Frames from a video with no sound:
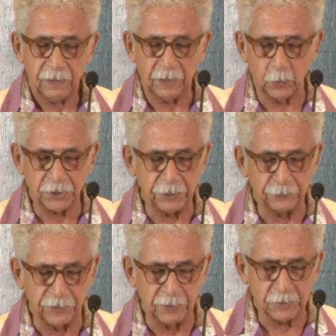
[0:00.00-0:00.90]
And watching
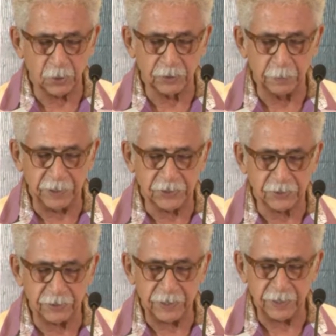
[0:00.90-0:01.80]
films on the big
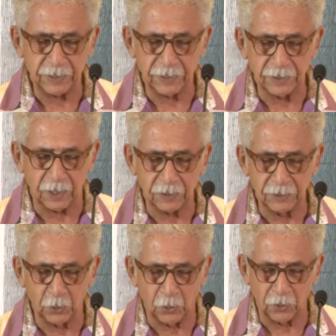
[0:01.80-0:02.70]
screen in a
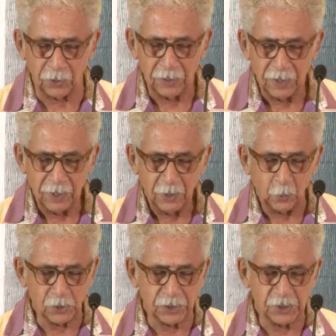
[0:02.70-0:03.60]
darkened hall
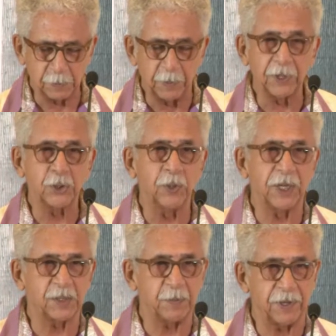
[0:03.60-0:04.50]
was a spiritual
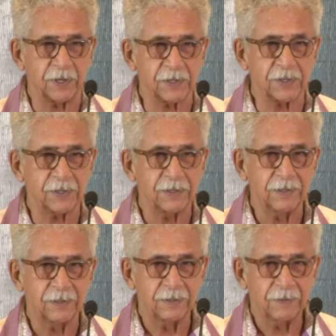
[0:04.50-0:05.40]
experience.
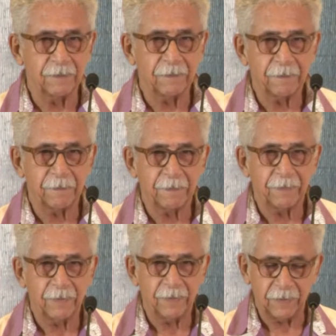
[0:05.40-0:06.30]

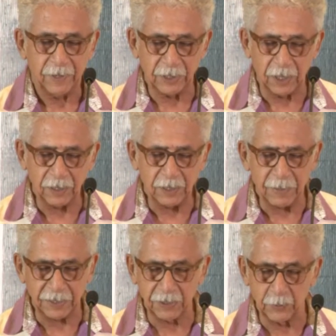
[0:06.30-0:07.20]
It hardly
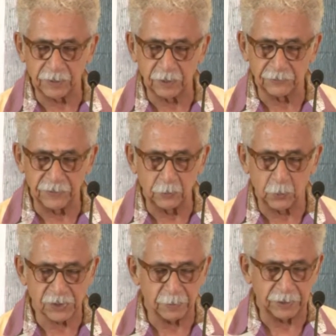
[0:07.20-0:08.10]
mattered whether the film
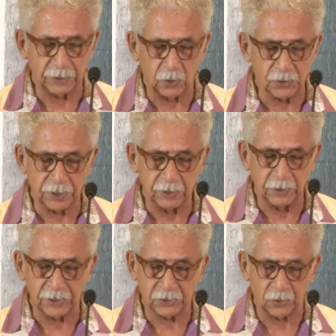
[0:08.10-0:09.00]
was a mythological,
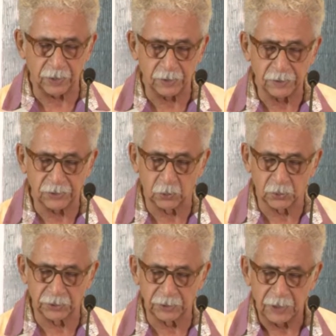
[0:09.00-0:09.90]
historical,
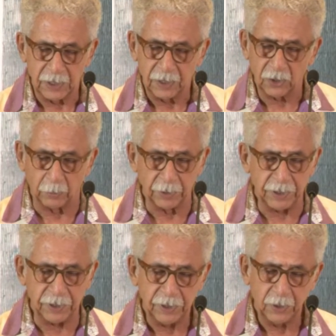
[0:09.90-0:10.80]
social,
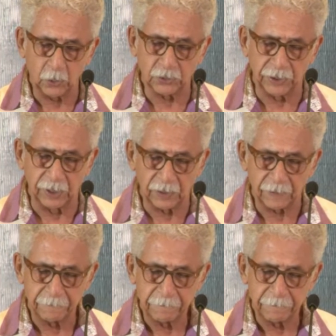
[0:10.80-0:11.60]
comedy, or thriller.